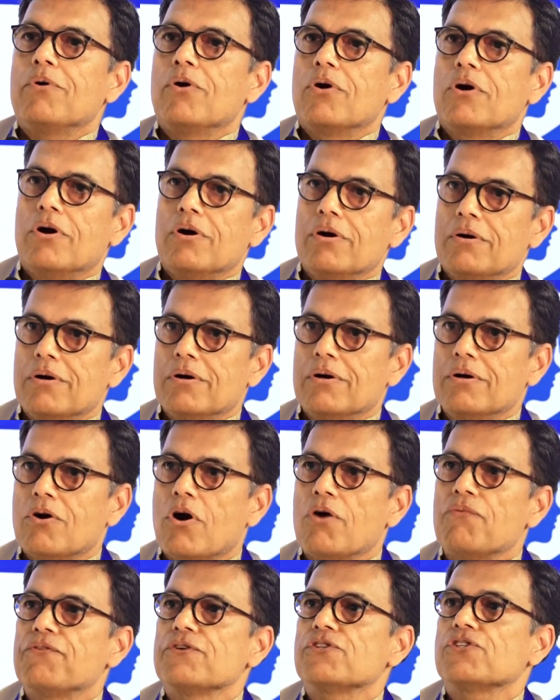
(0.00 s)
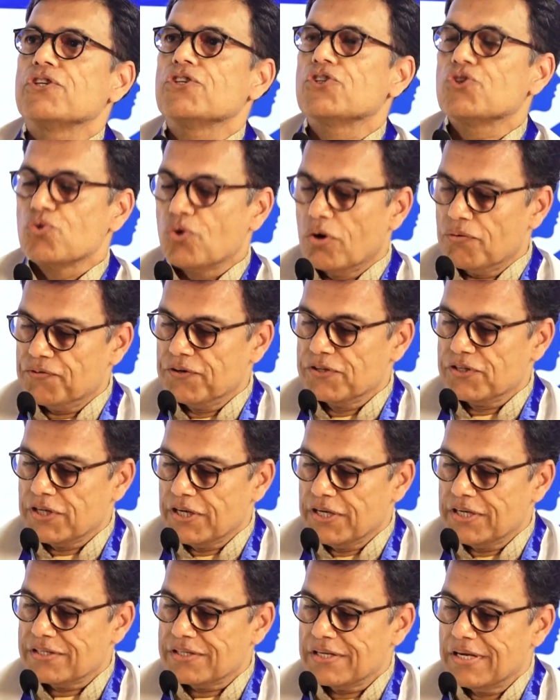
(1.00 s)
offices to
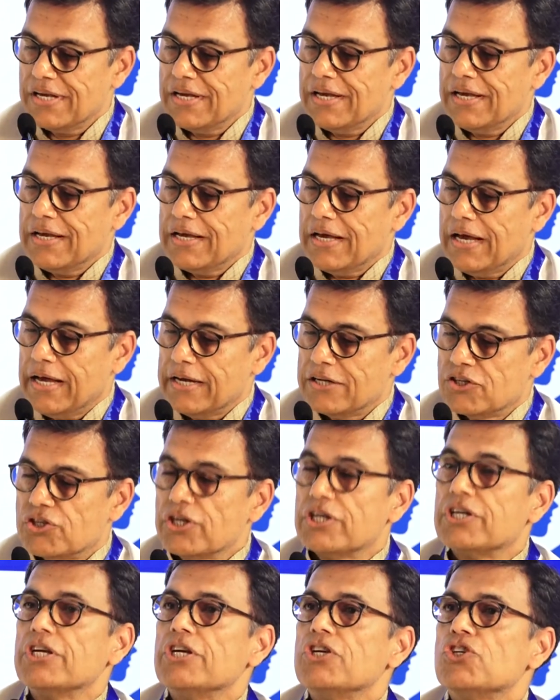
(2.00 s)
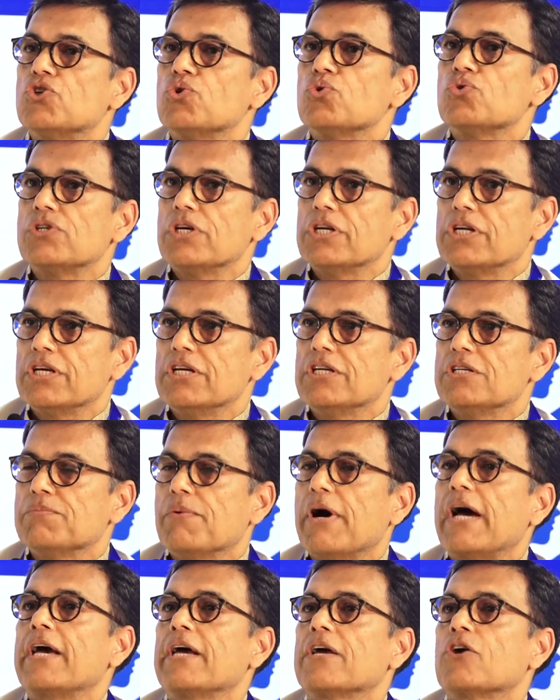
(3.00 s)
offices, and cities to cities
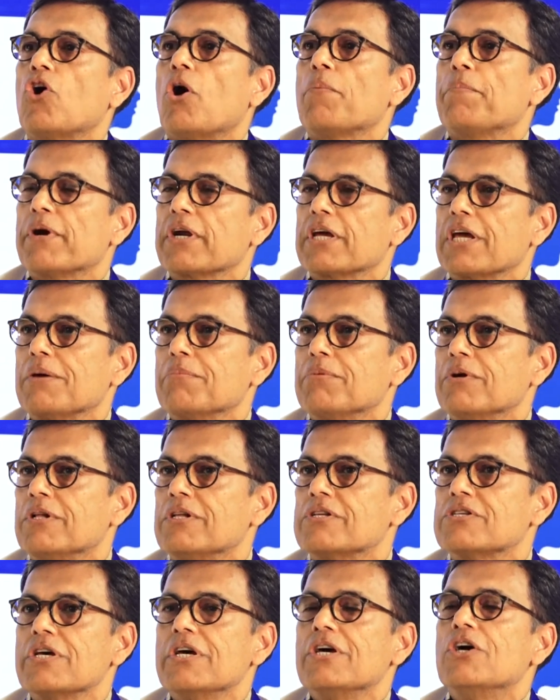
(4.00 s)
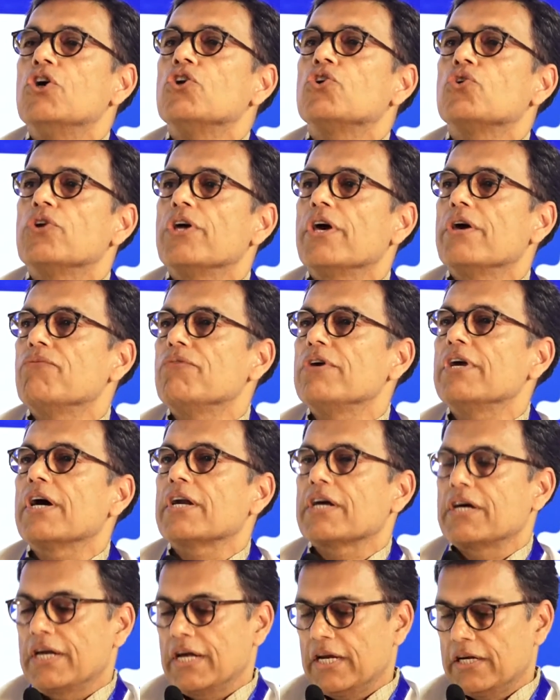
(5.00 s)
via copper cables. Today we
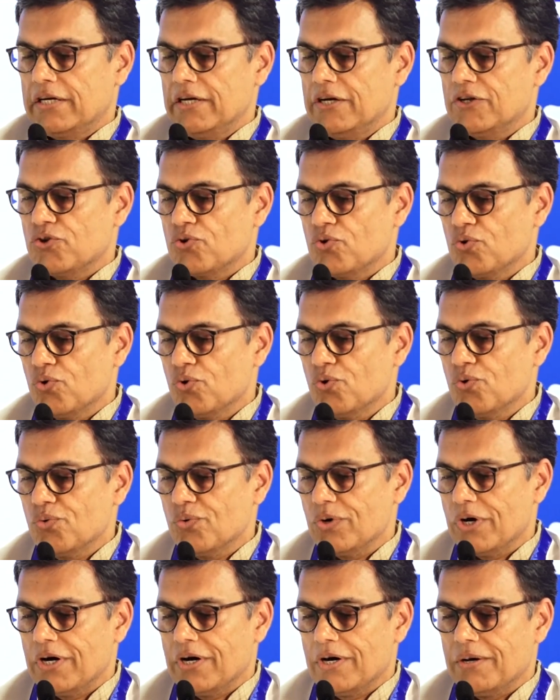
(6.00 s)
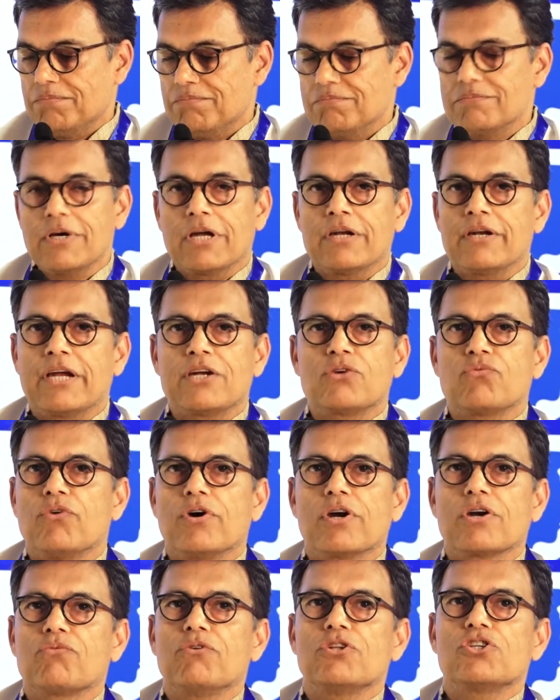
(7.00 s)
are connected through a
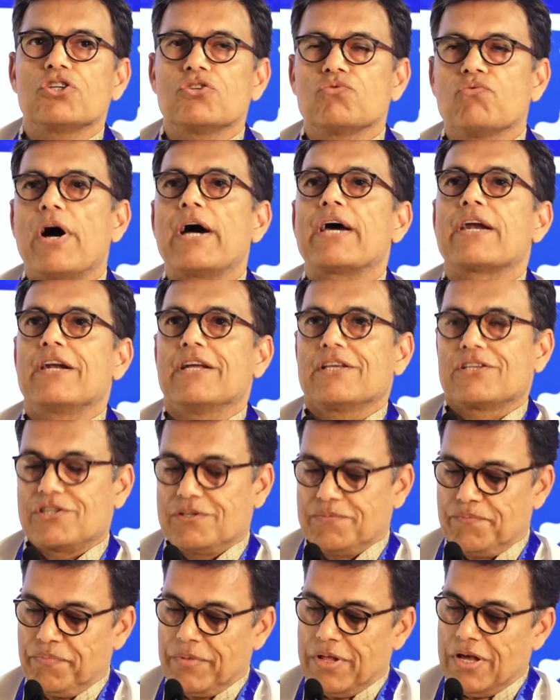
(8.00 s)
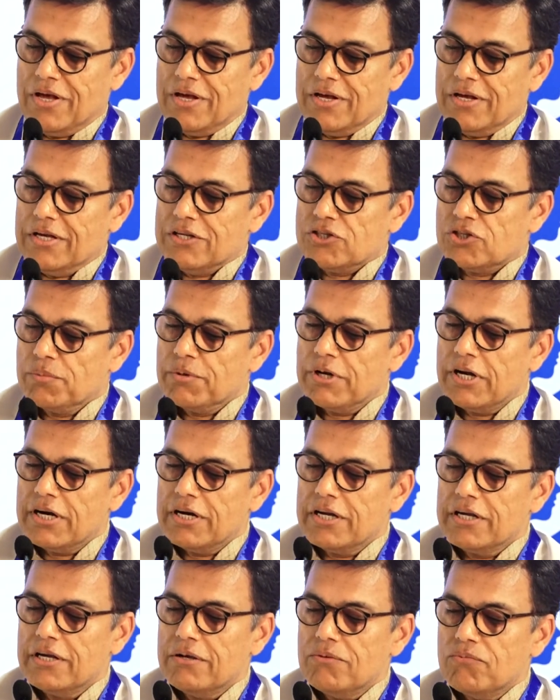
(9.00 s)
network which is wireless.
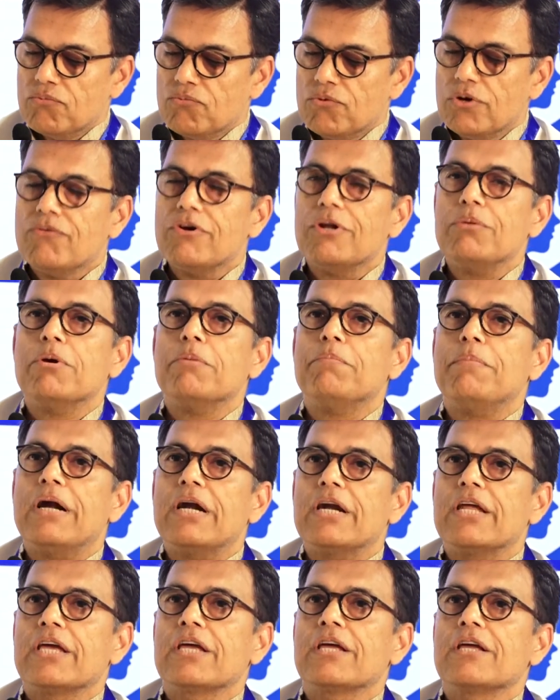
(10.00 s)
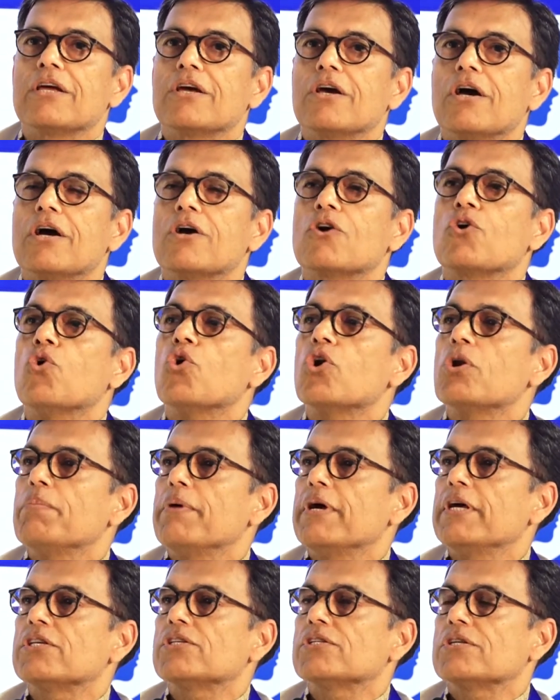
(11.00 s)
Similarly, we will be building
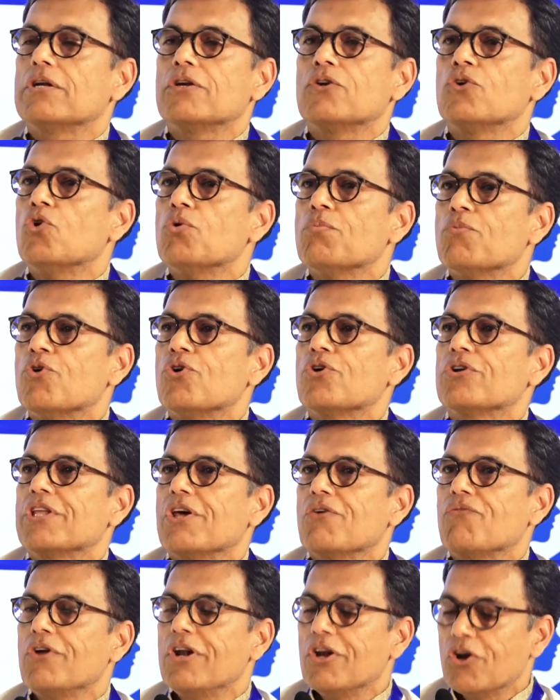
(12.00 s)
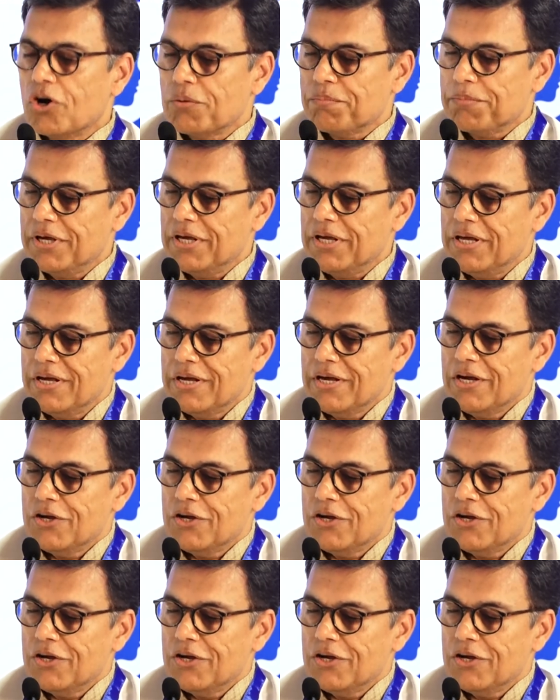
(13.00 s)
coal-based, there will not be